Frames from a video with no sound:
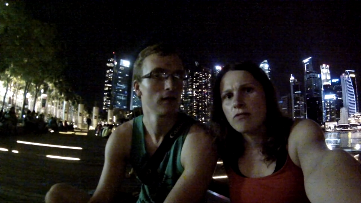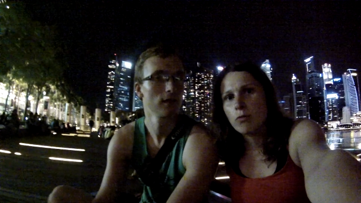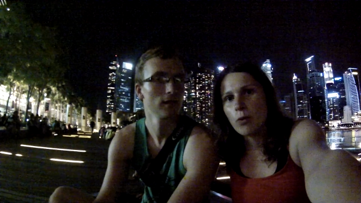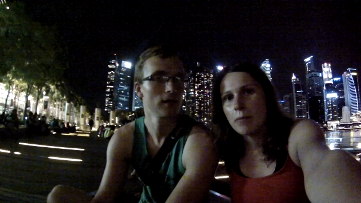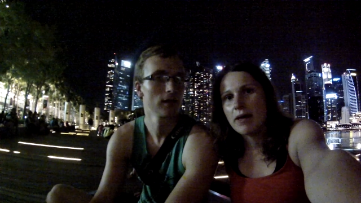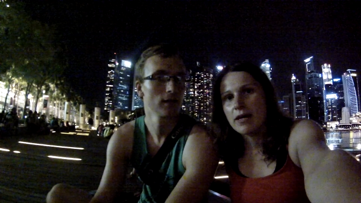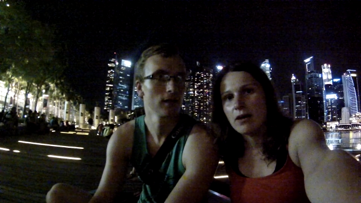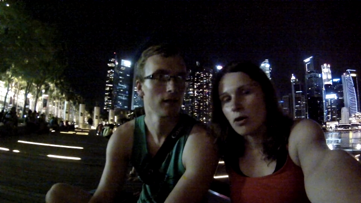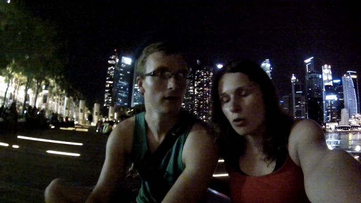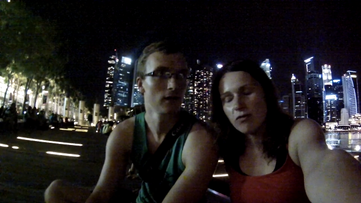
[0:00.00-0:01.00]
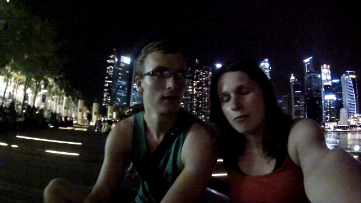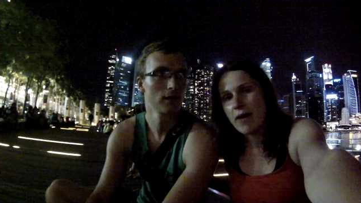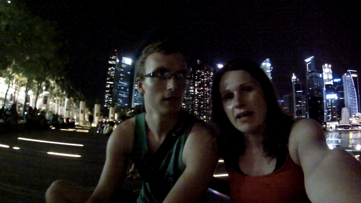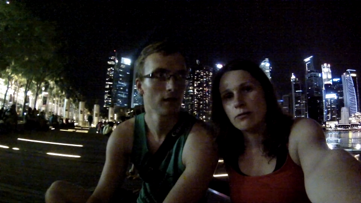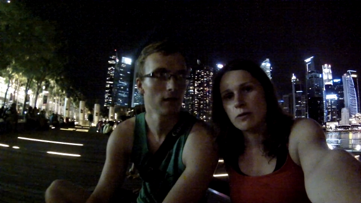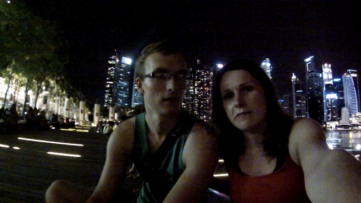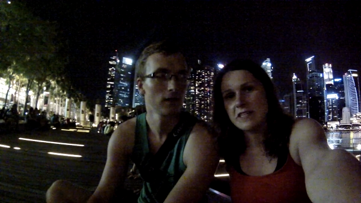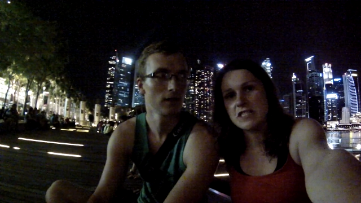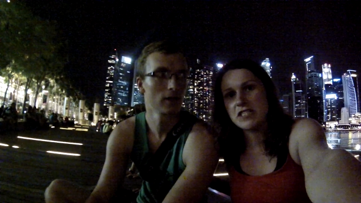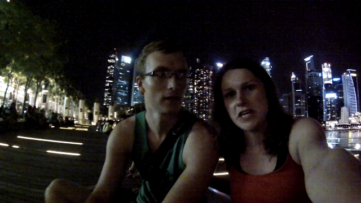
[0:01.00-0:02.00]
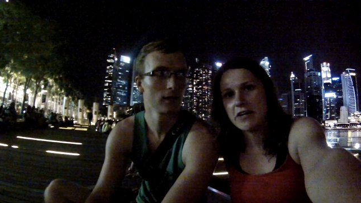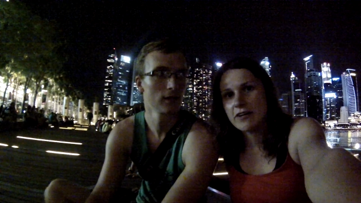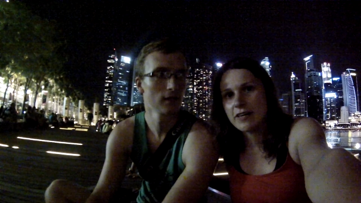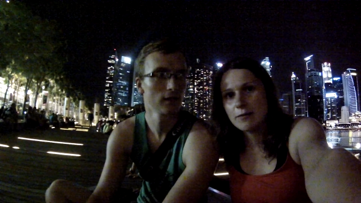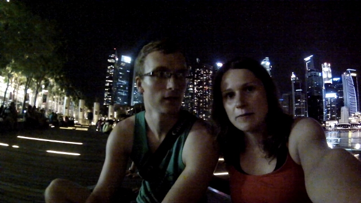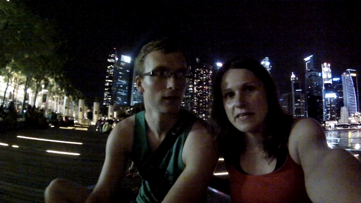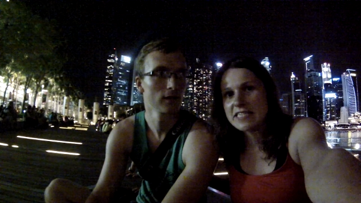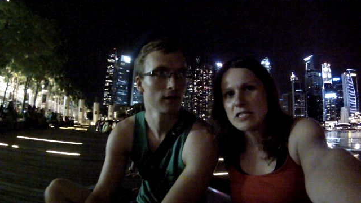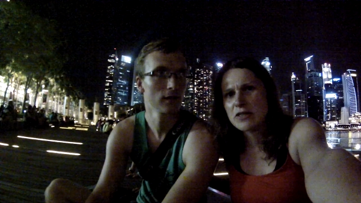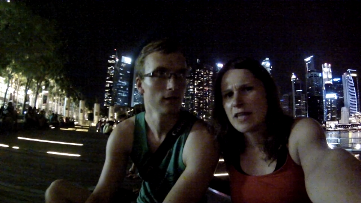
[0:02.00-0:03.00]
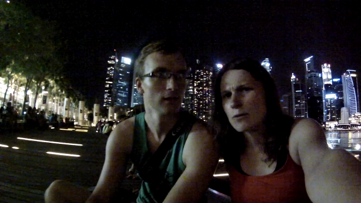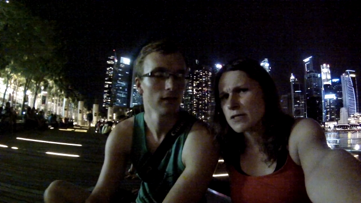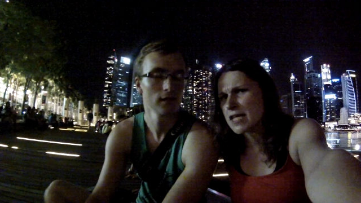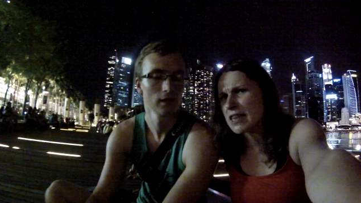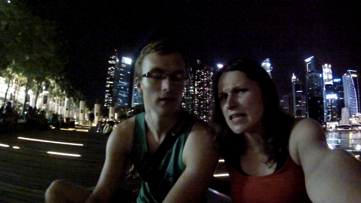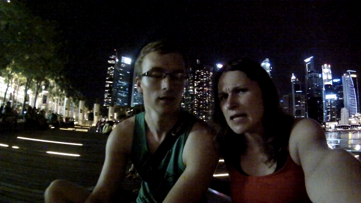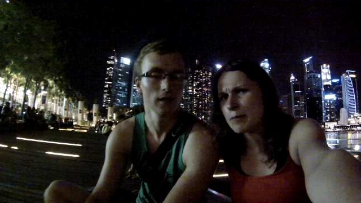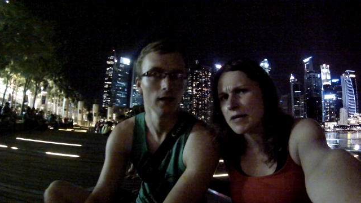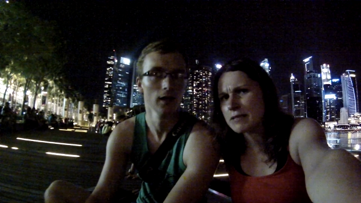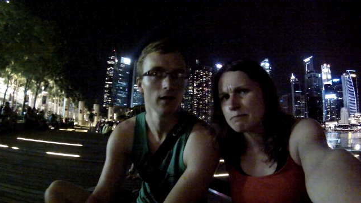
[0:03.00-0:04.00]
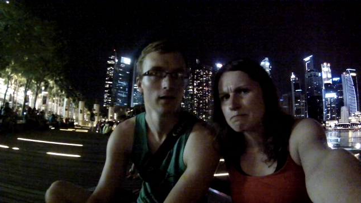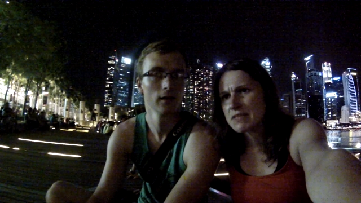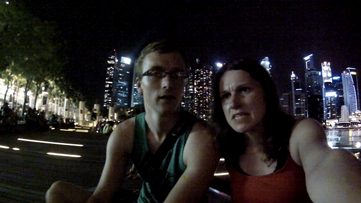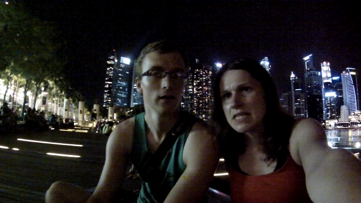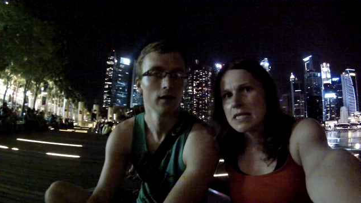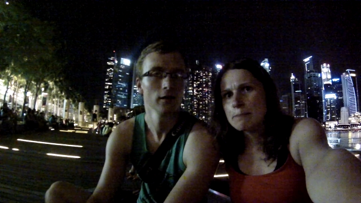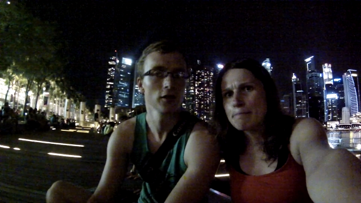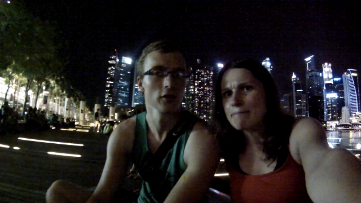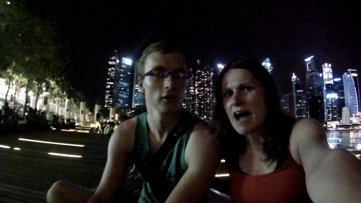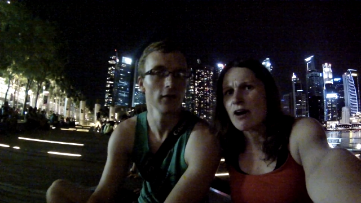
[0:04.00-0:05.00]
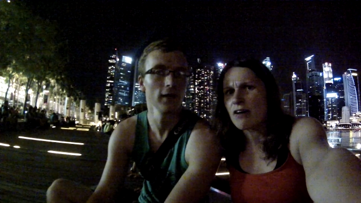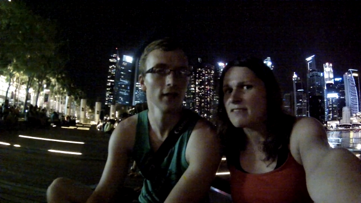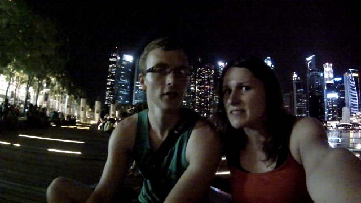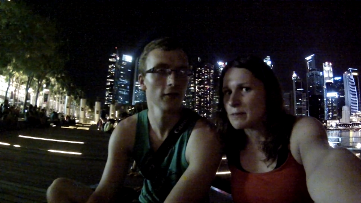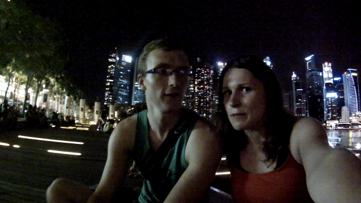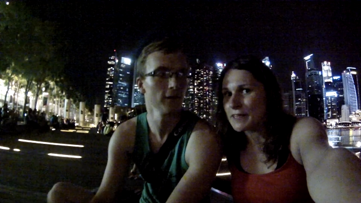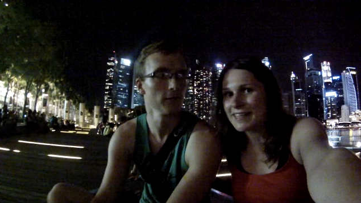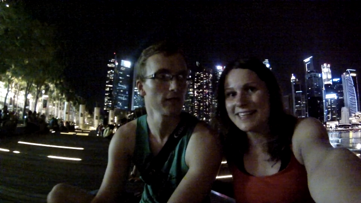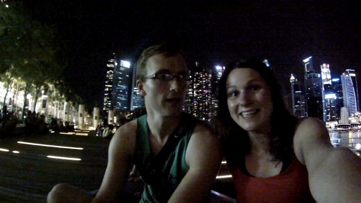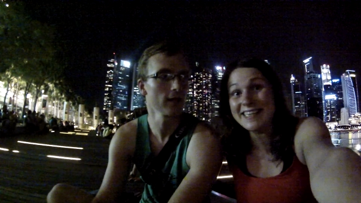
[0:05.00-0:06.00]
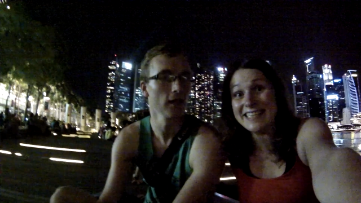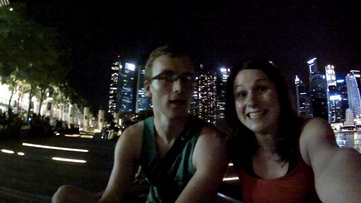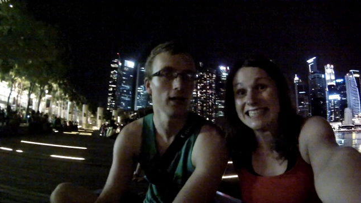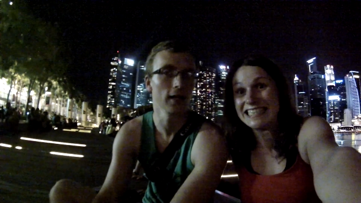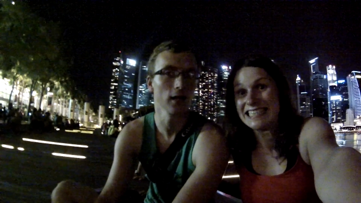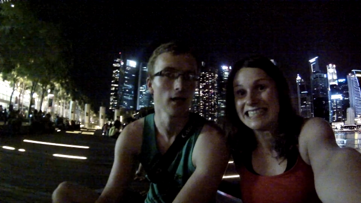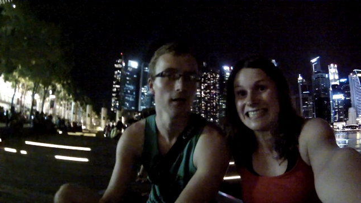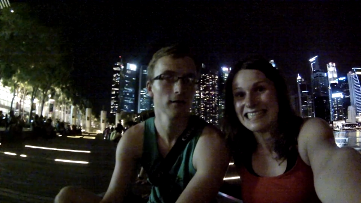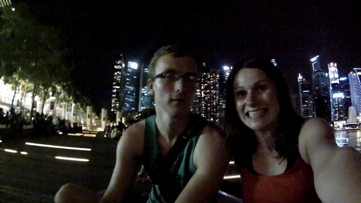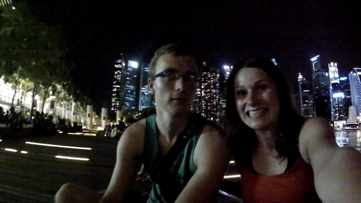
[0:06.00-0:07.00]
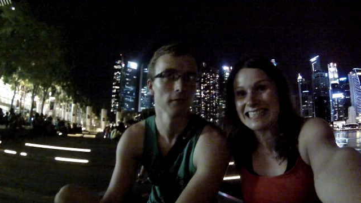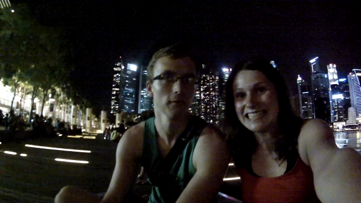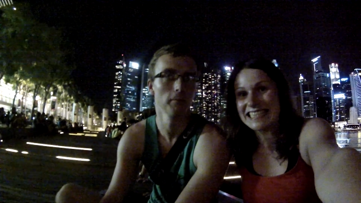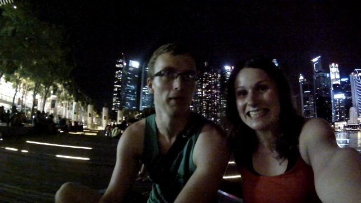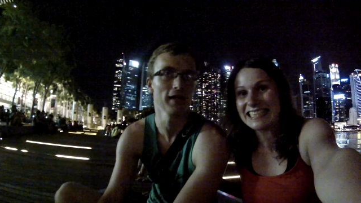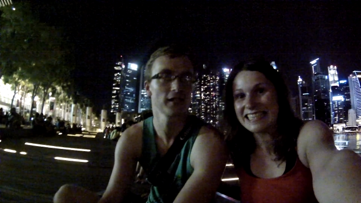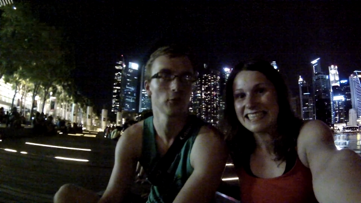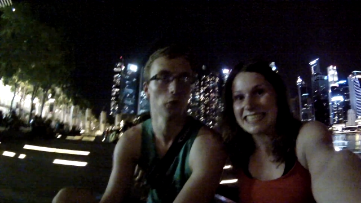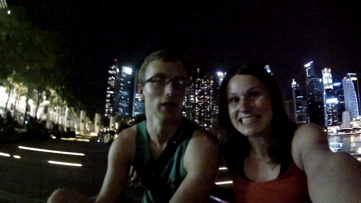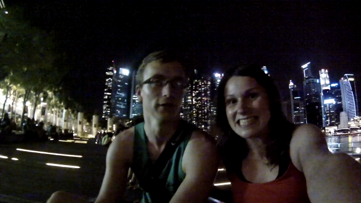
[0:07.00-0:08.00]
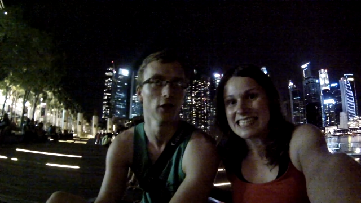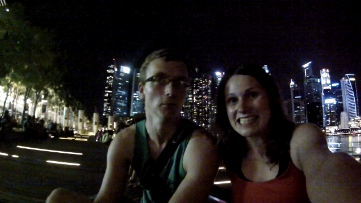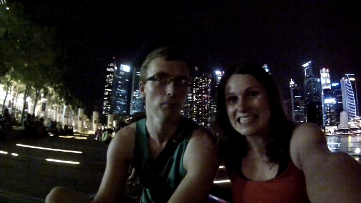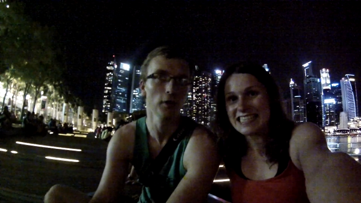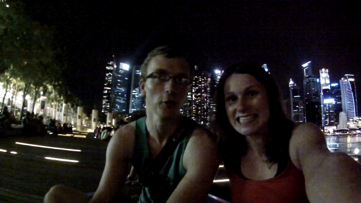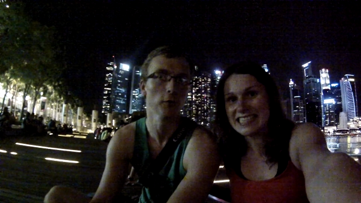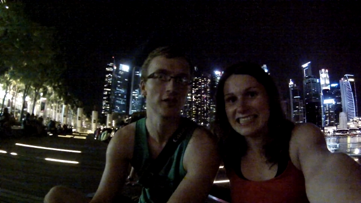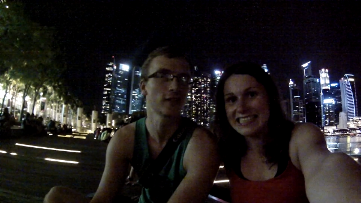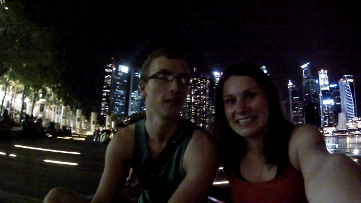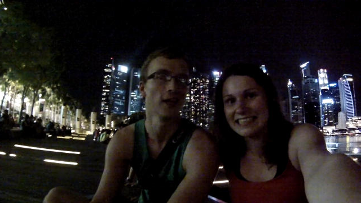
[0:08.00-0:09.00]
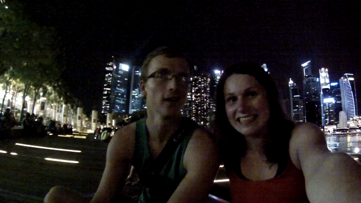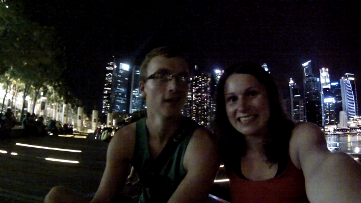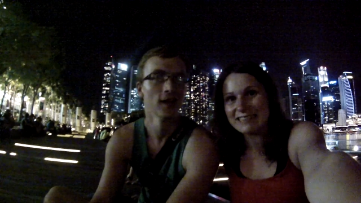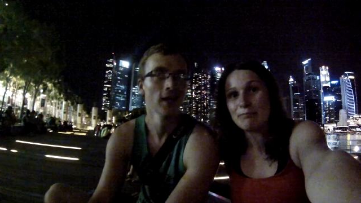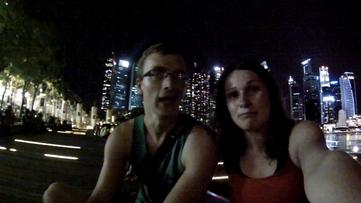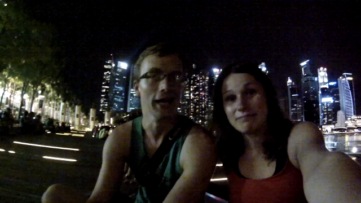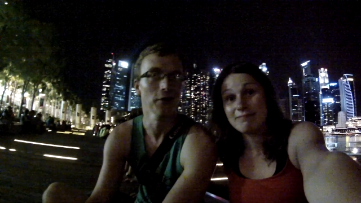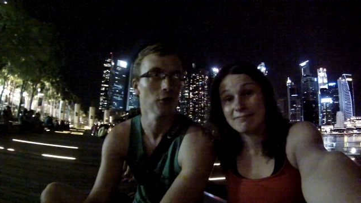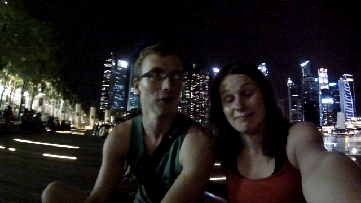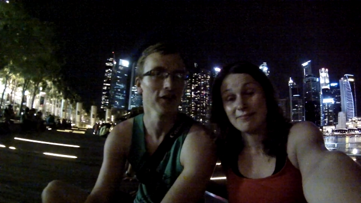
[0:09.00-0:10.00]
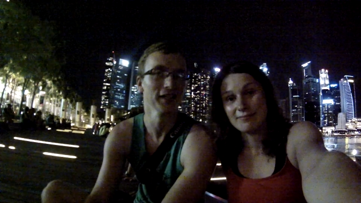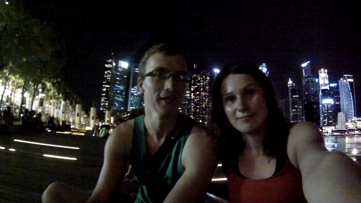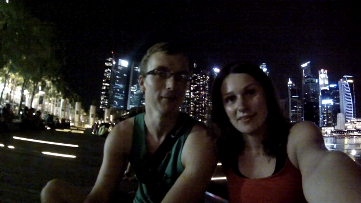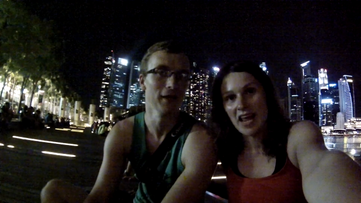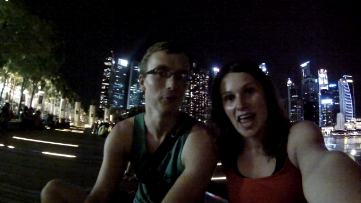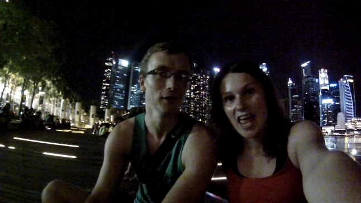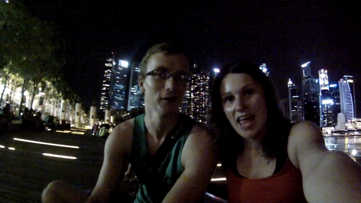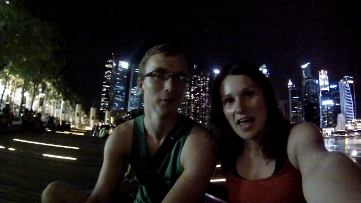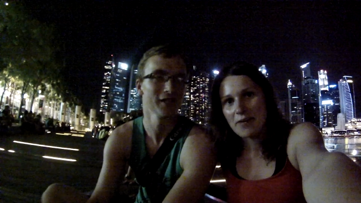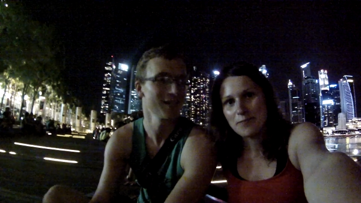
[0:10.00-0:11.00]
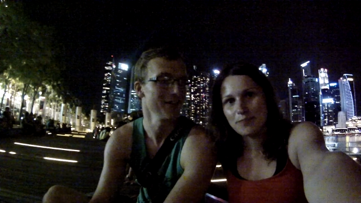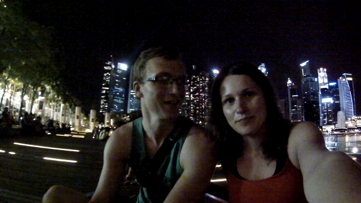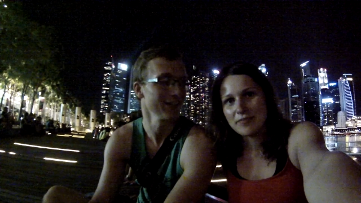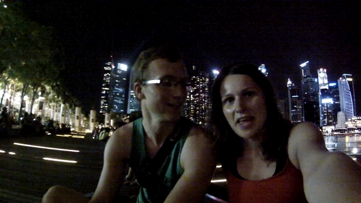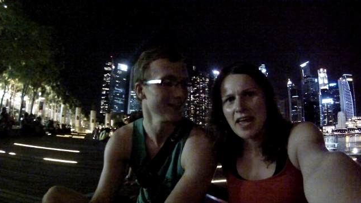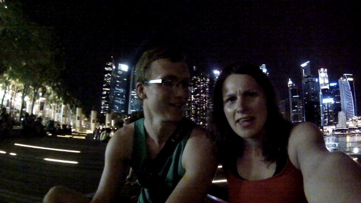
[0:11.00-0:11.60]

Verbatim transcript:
Speaker 1: the women, all the men were staring at me. So that was a little bit. Mm, Shivila, Shivila was
Speaker 2: like a like a best well-known Bollywood star and all the Indian men were, were staring at her